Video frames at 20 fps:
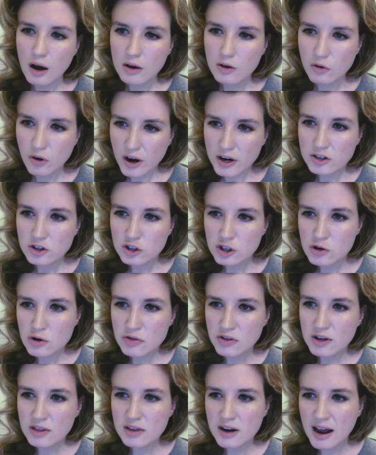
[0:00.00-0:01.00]
Grace, do you
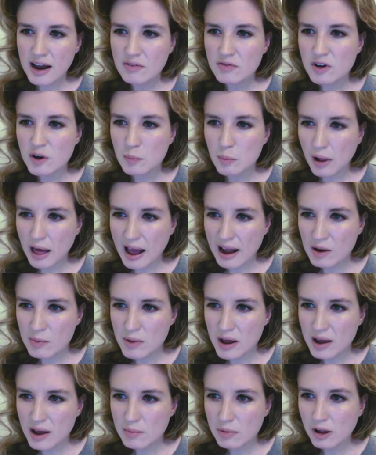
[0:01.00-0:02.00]
think that having a black
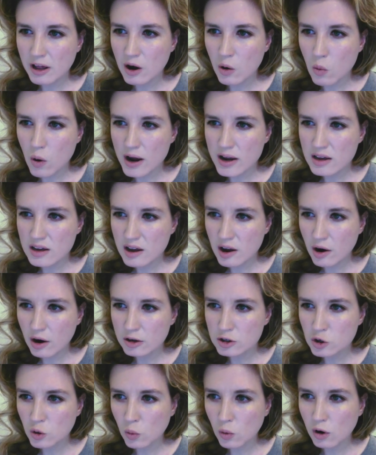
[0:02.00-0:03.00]
man play a white
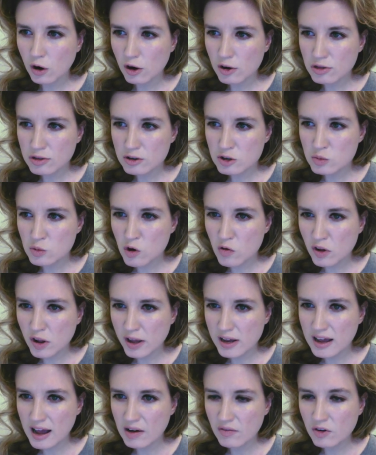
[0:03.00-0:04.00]
character will hurt this movie
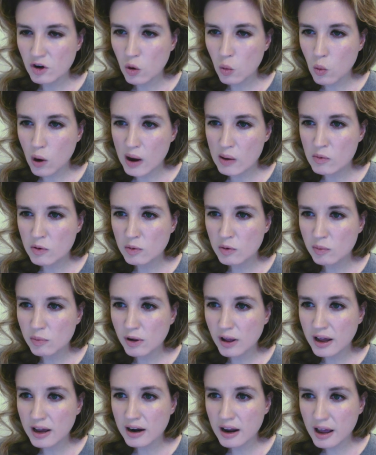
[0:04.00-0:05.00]
like having a white woman
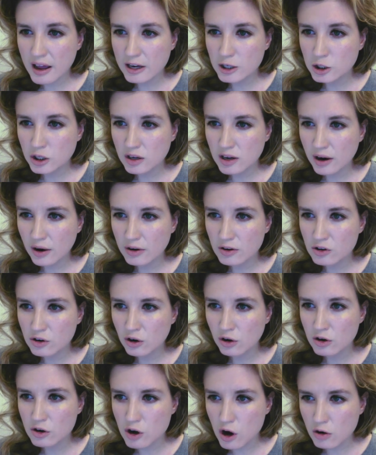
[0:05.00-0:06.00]
play an Asian character
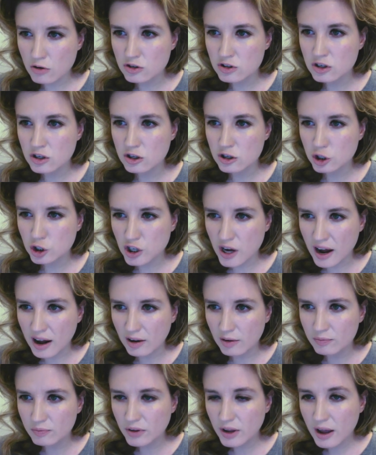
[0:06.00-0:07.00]
hurt Ghost in the Shell?